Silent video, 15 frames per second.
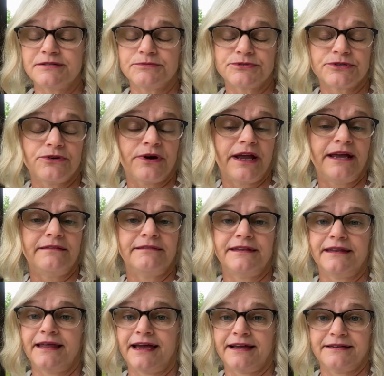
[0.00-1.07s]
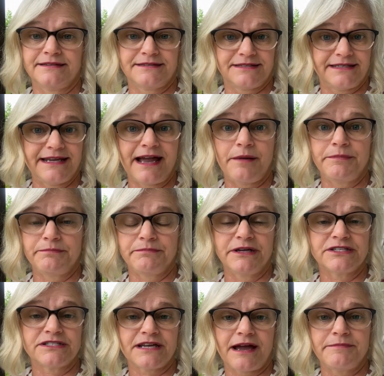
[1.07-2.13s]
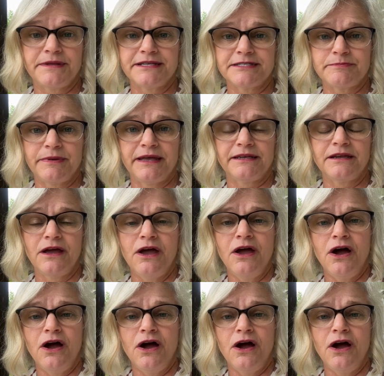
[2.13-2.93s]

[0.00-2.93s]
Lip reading: It was great. And I could see how much time they spent